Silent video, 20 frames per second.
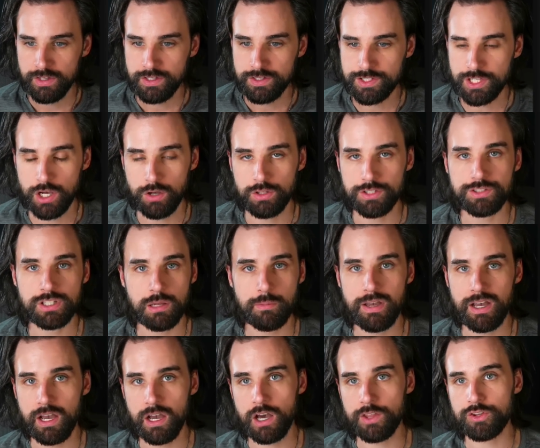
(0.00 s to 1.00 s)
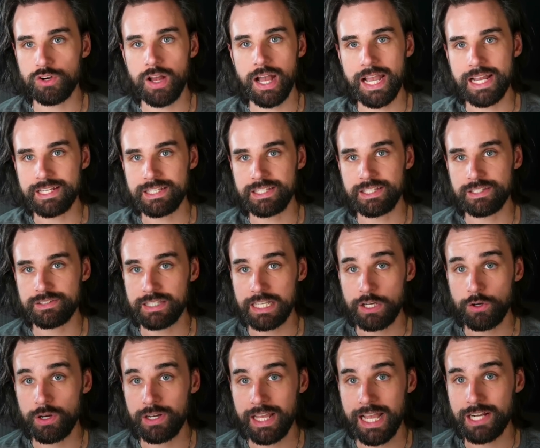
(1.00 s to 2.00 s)
So let's talk about other ideas like
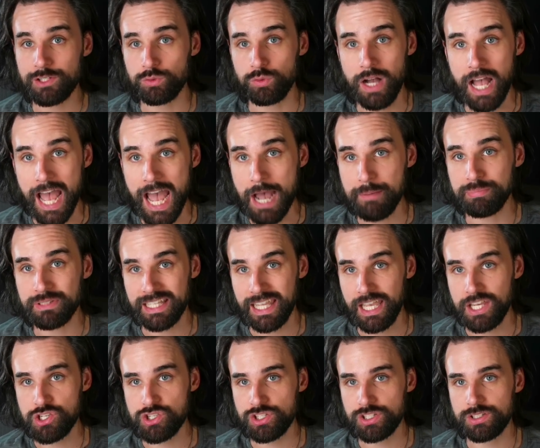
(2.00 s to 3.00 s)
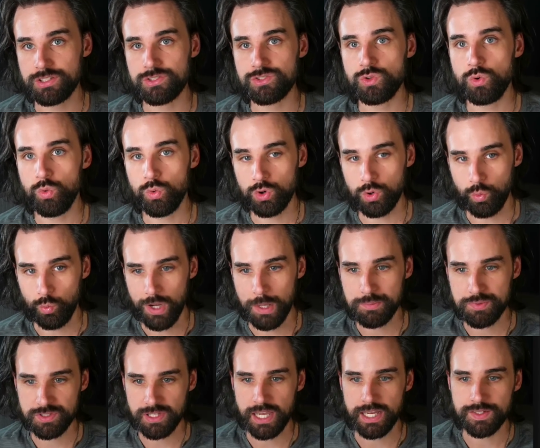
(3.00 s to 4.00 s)
creating actual applications or
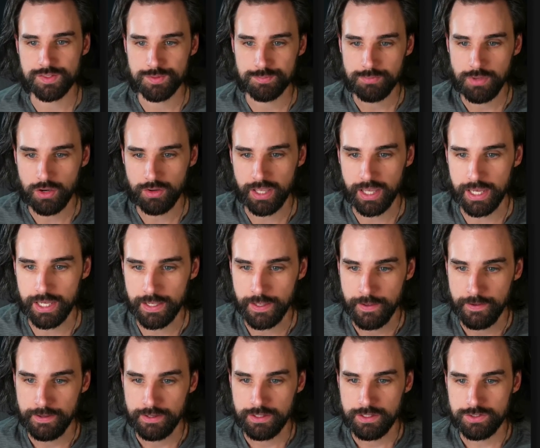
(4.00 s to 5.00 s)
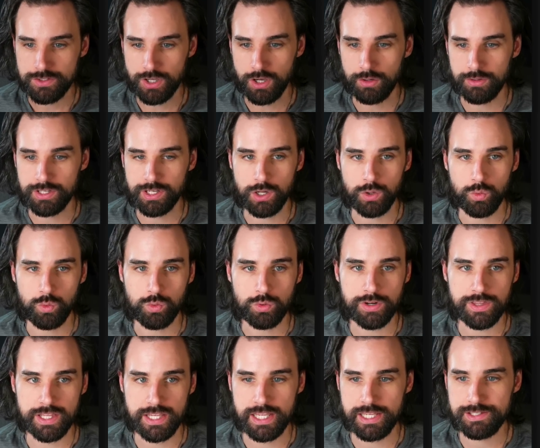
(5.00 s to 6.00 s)
websites, okay? So, you know, one
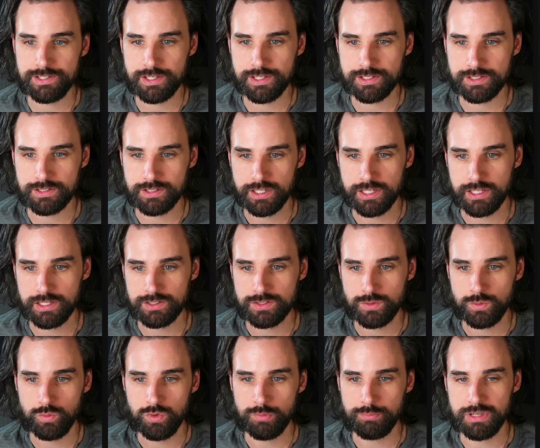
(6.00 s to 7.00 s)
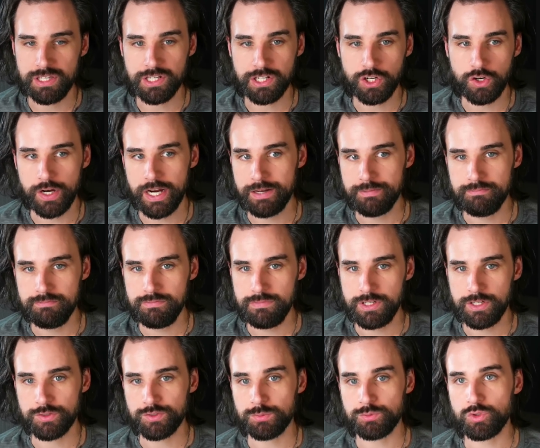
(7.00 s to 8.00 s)
of the easiest things would be to create,
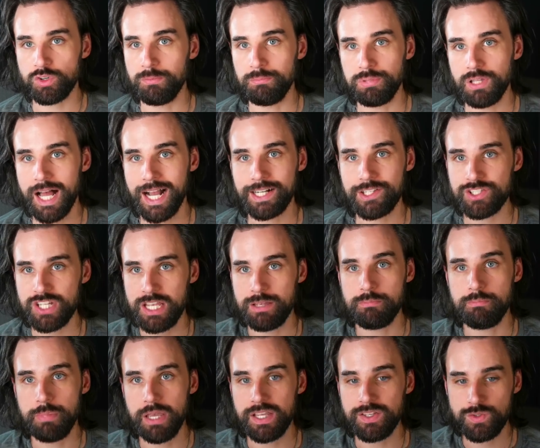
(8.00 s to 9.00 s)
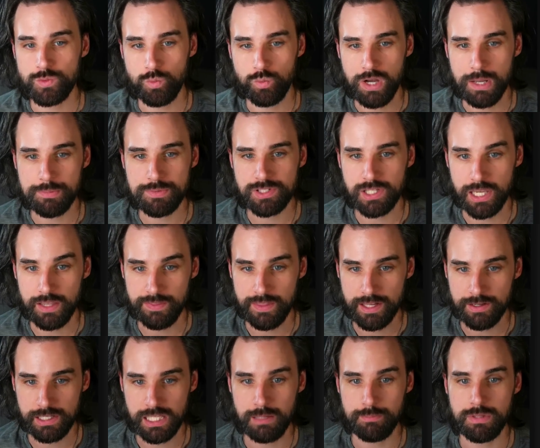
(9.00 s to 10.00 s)
you know, some sort of blockchain-based website
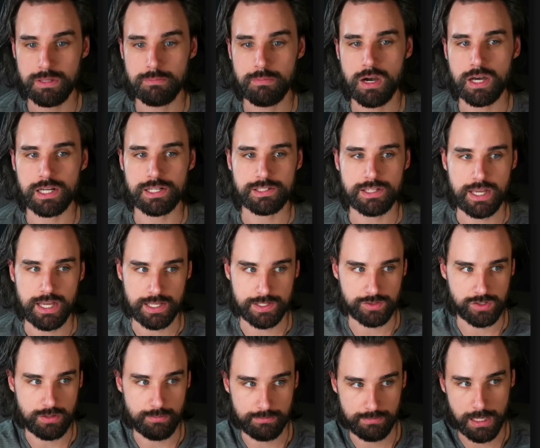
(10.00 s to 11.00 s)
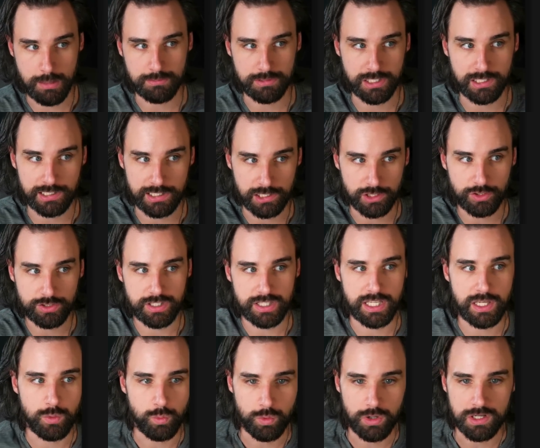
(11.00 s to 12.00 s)
that can be monetized. So I'm, I'm literally
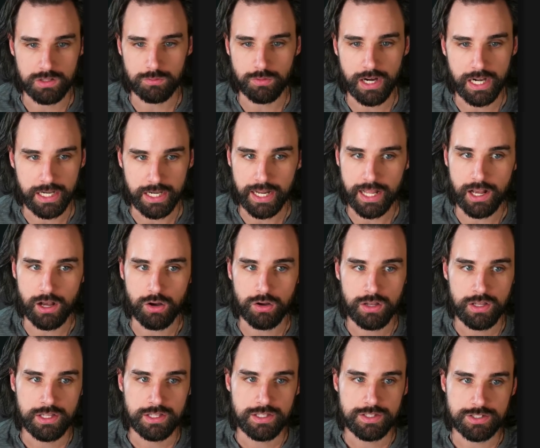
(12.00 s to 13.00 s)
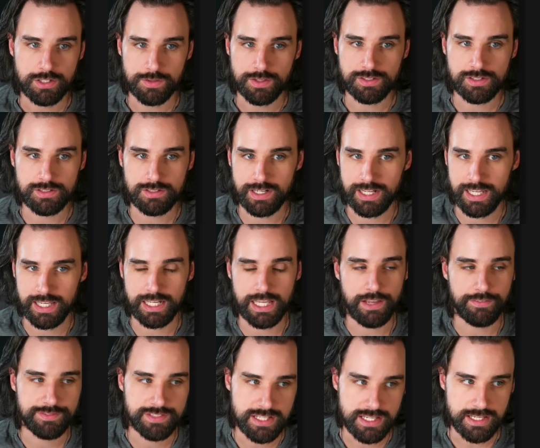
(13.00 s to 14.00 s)
looking at one right now. So this is an N
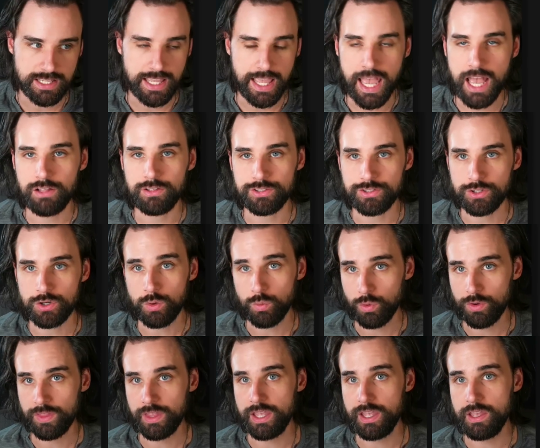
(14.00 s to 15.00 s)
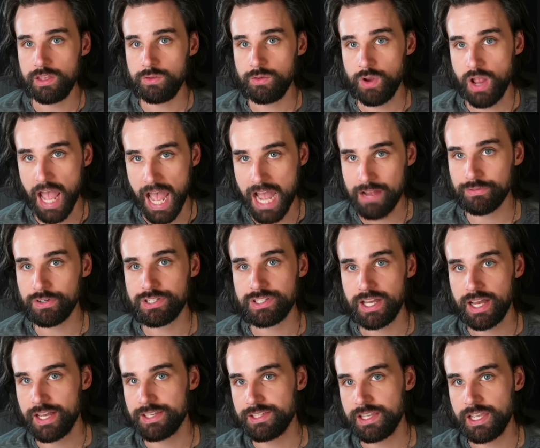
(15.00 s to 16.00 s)
F T calendar where they
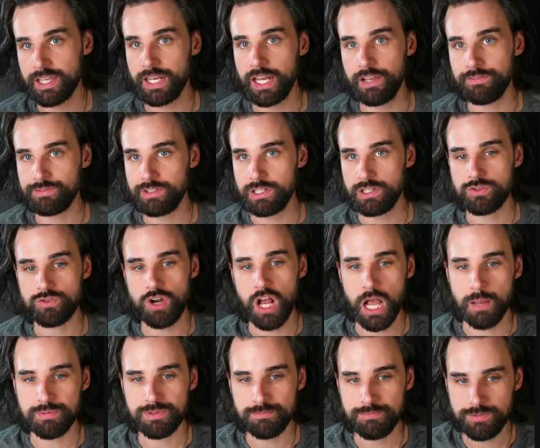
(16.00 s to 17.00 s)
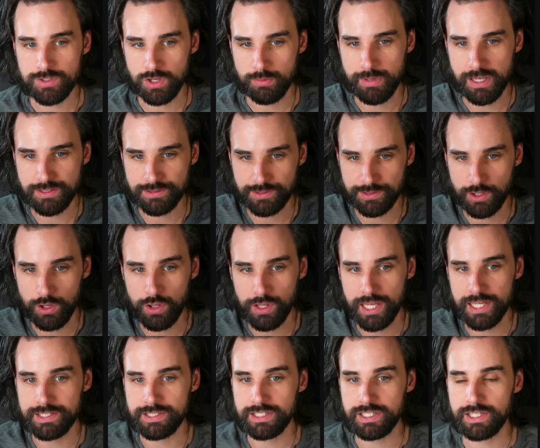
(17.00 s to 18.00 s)
advertise N F T drops. So basically the whole
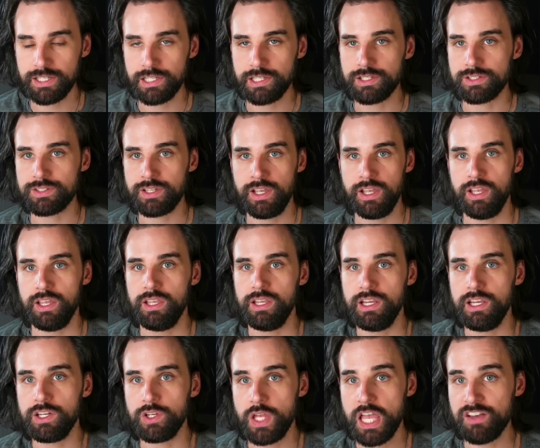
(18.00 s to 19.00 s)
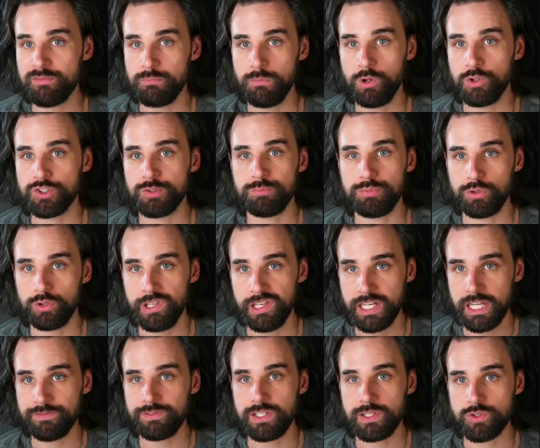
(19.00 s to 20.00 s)
idea is you have multiple N
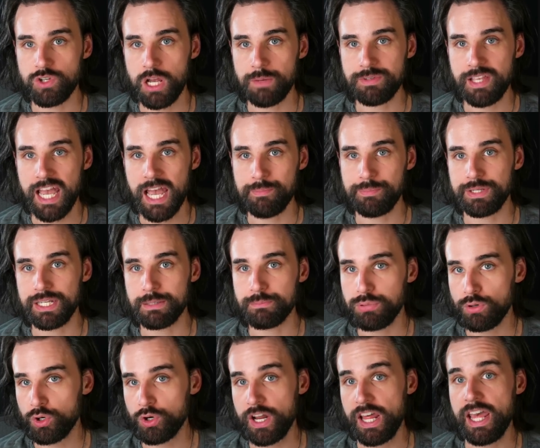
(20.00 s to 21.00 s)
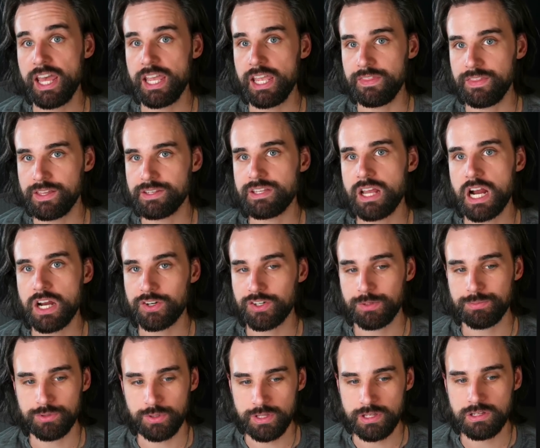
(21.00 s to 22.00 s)
F T drops happening per day in the entire
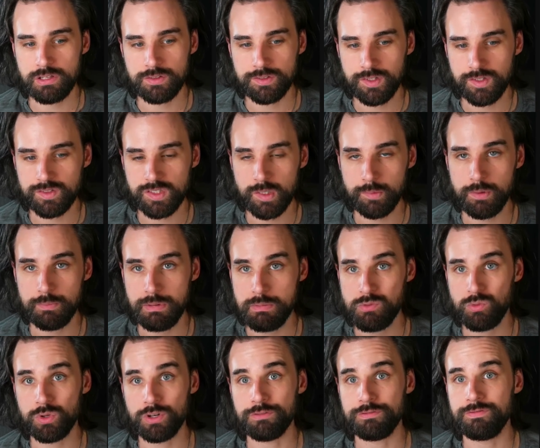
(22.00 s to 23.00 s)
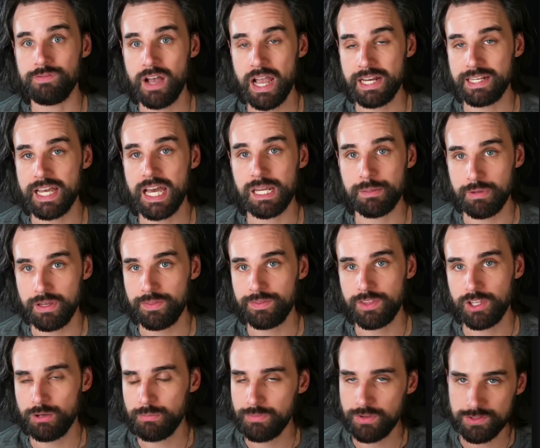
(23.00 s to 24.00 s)
crypto ecosystem, and people want to find out about
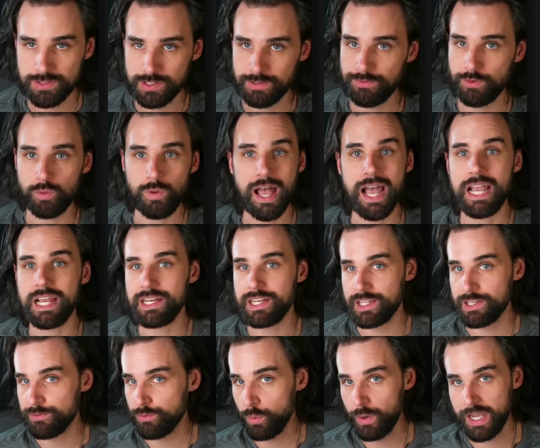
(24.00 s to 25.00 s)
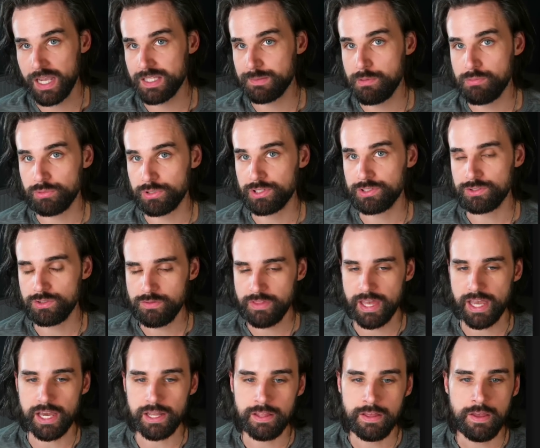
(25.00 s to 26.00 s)
them. There's a variety of ways people can do that.